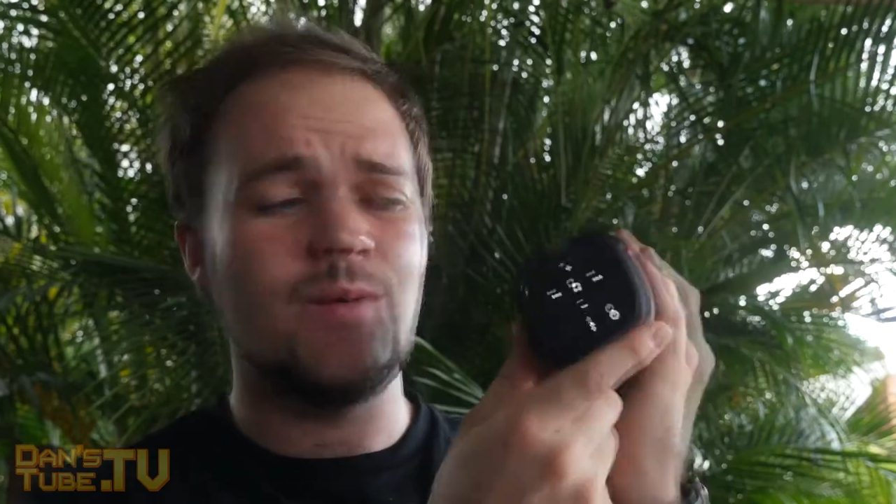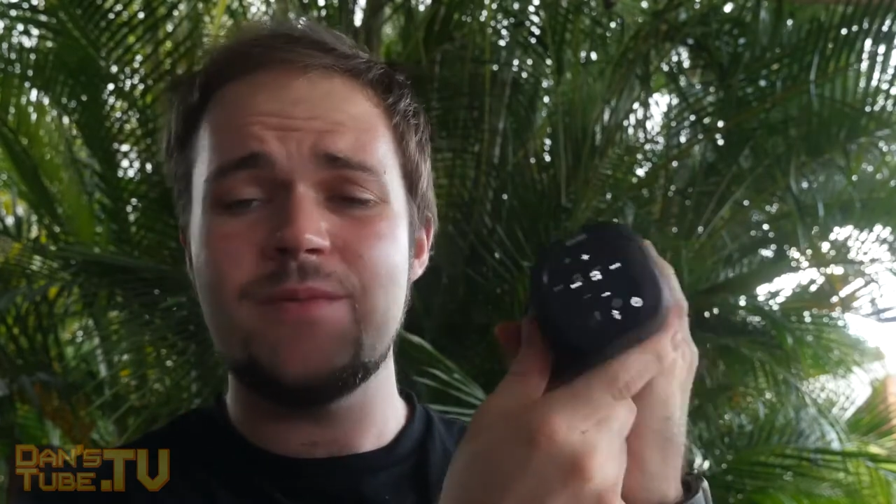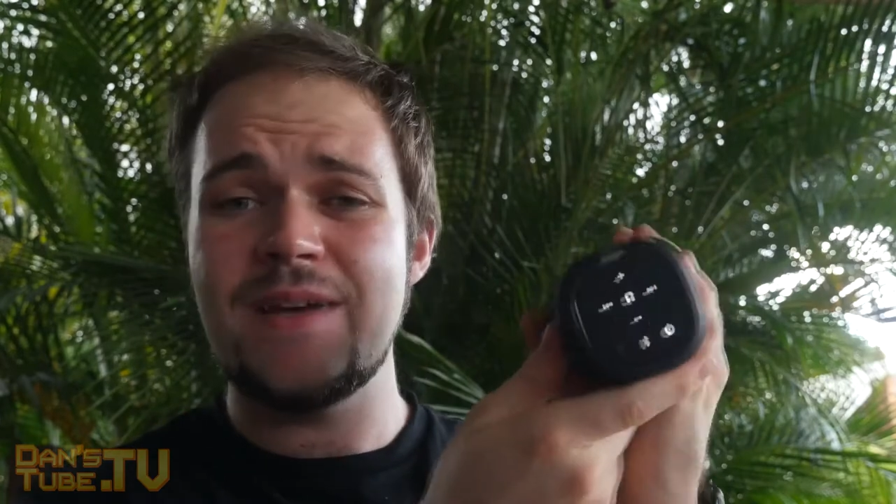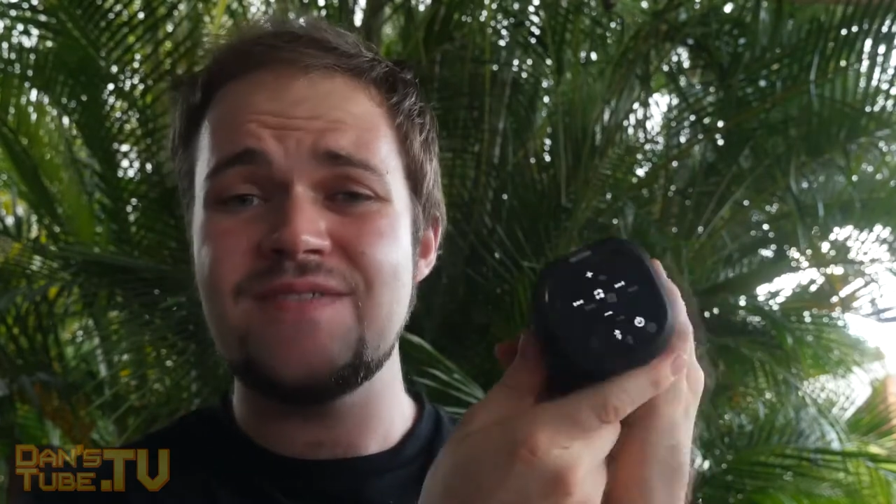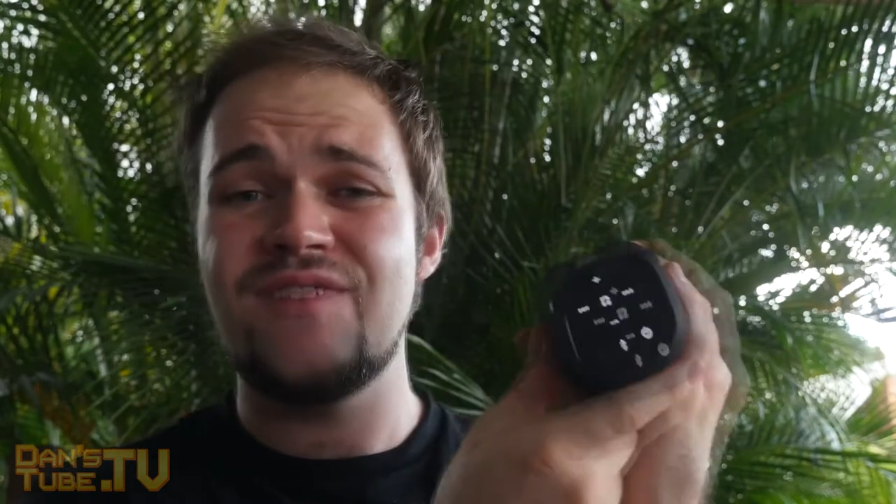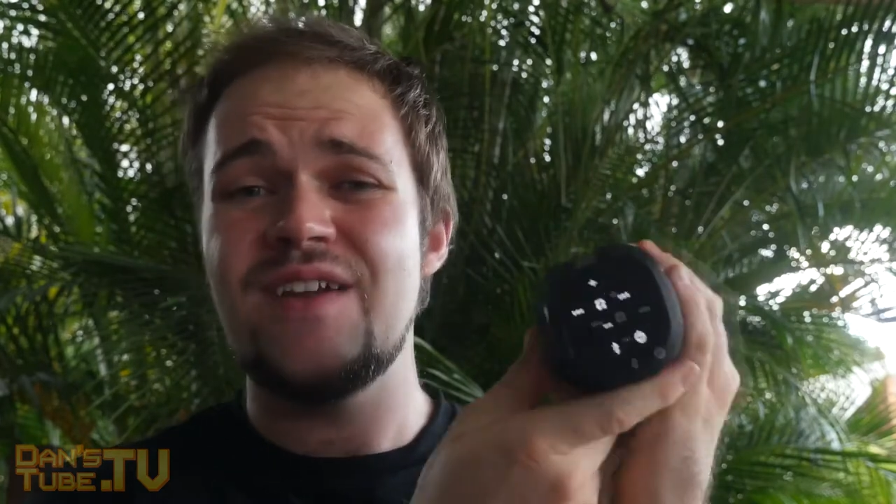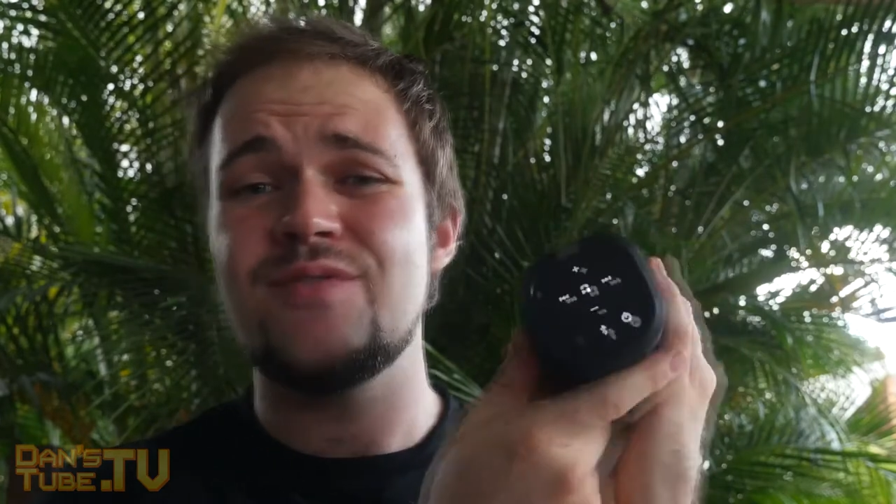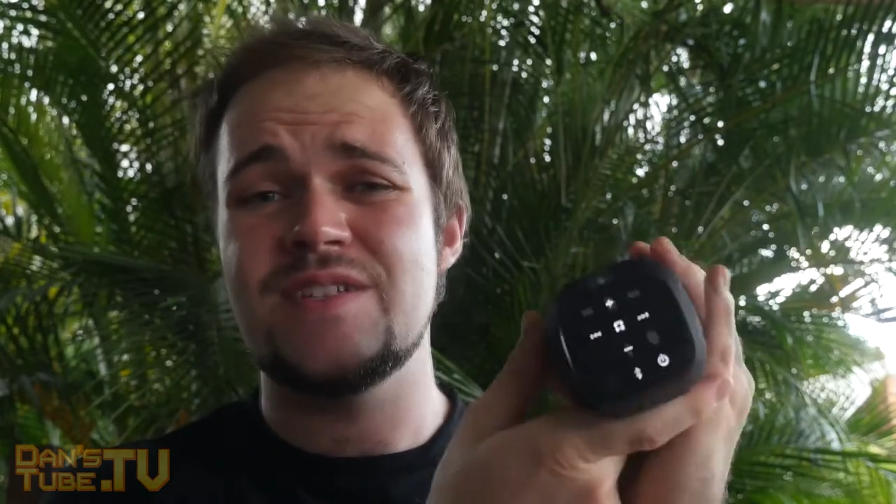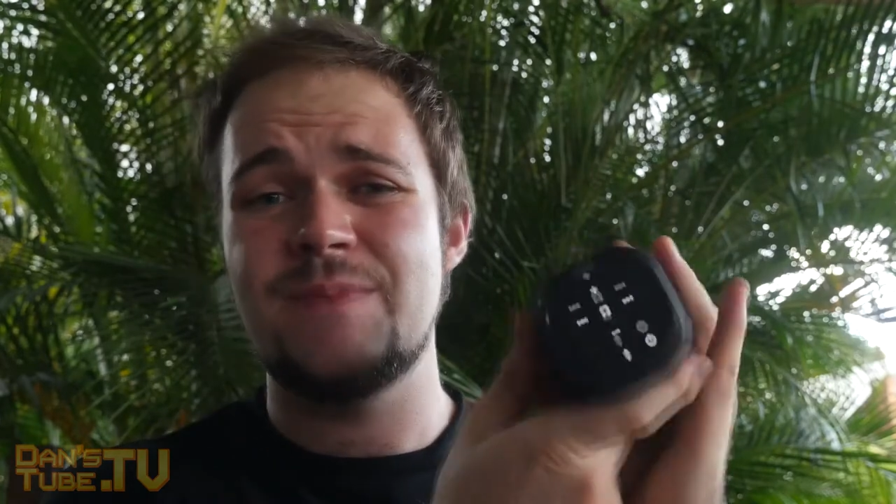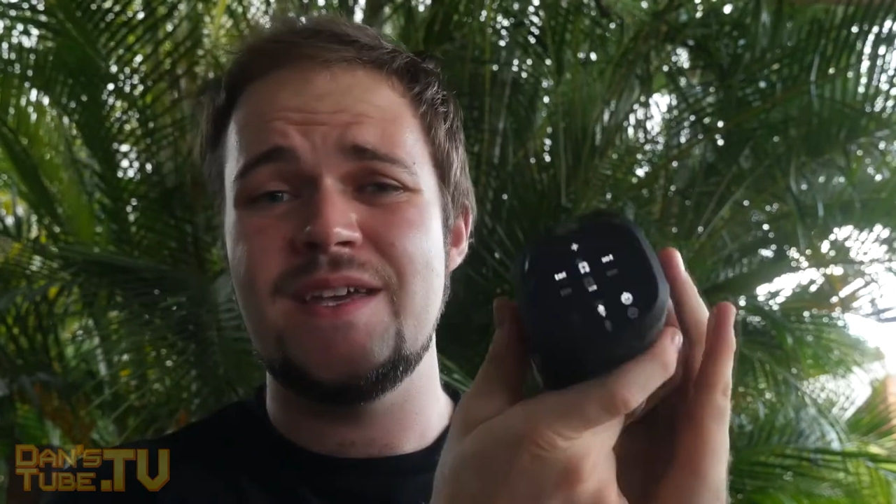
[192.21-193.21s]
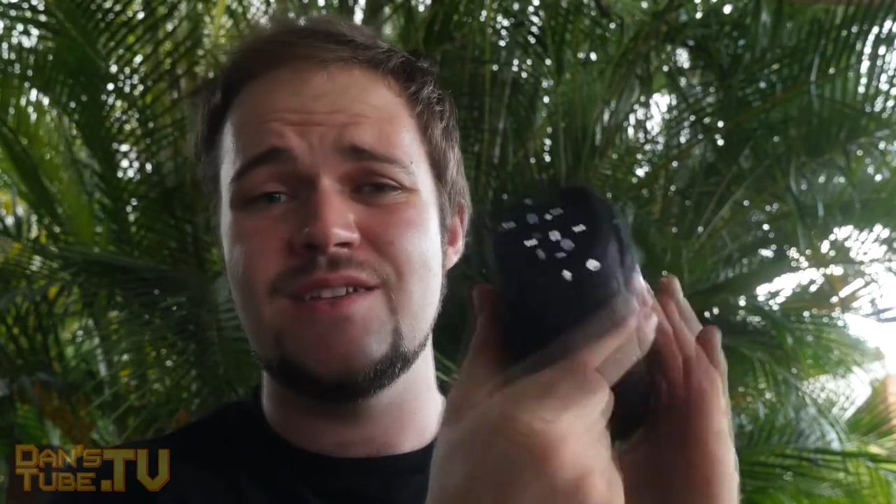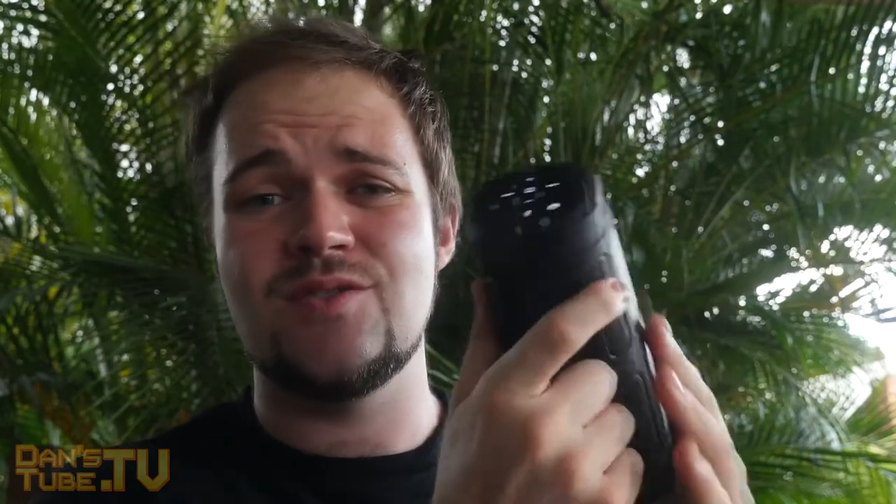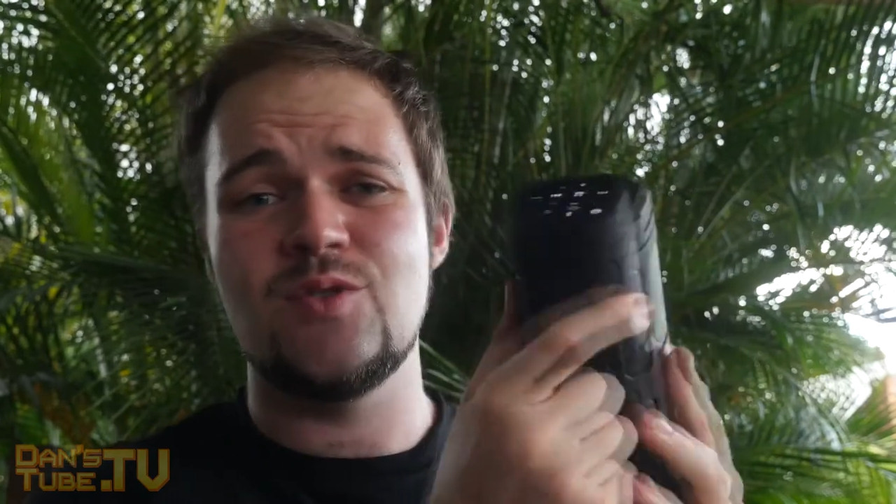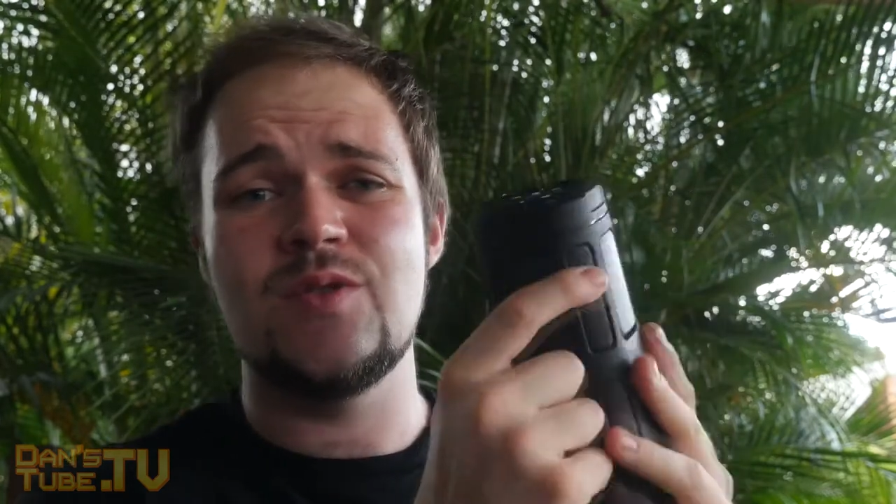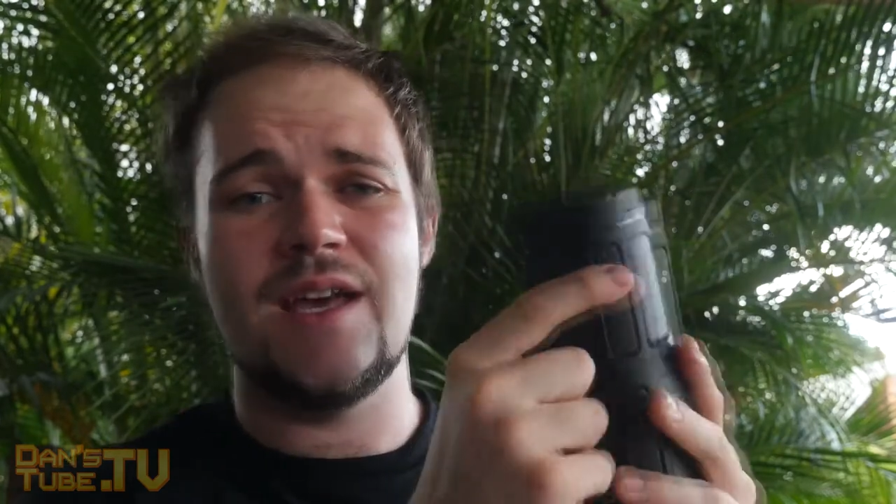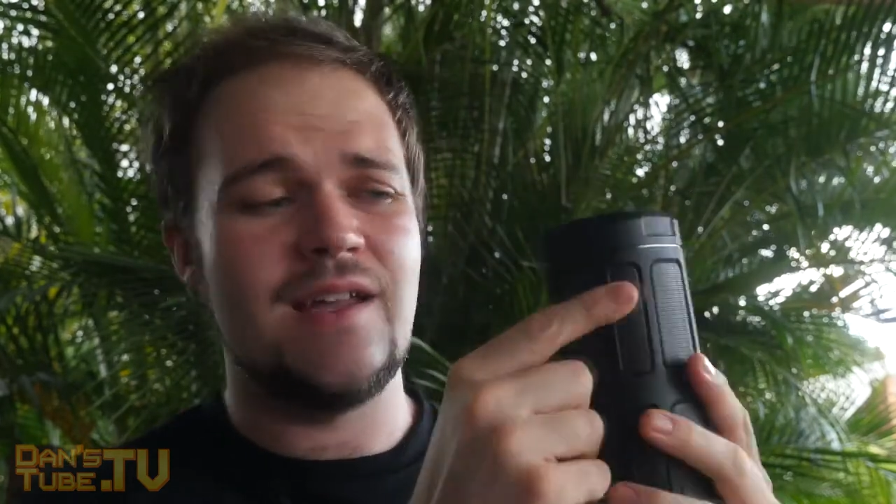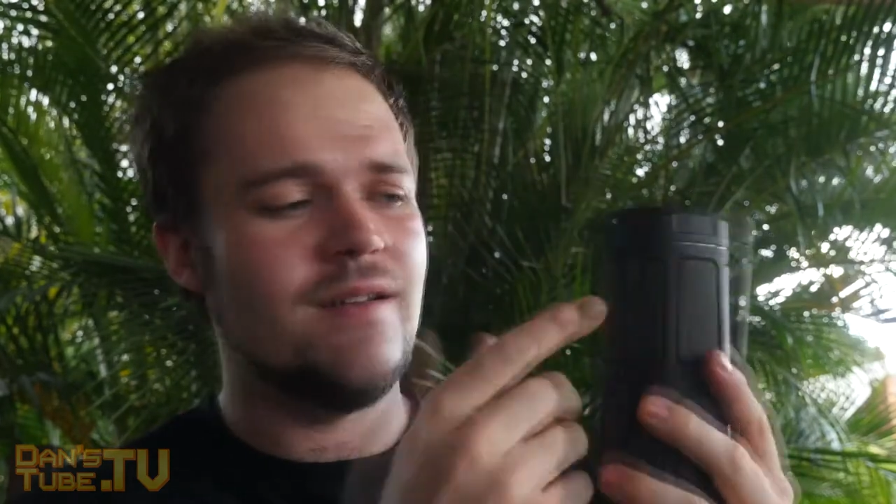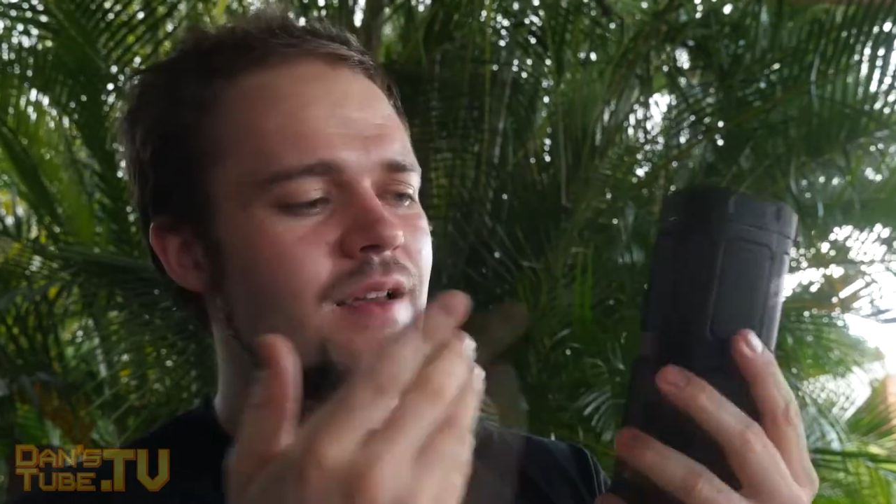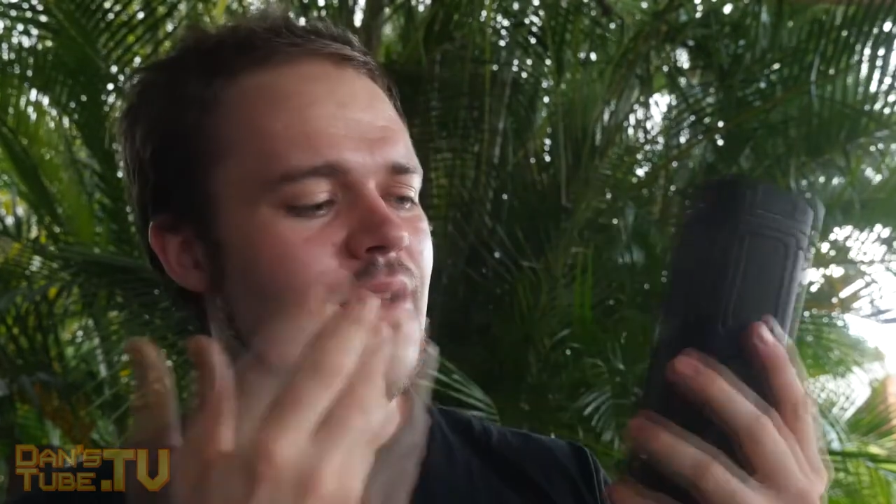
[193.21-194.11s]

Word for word: one of my favorite speakers to date.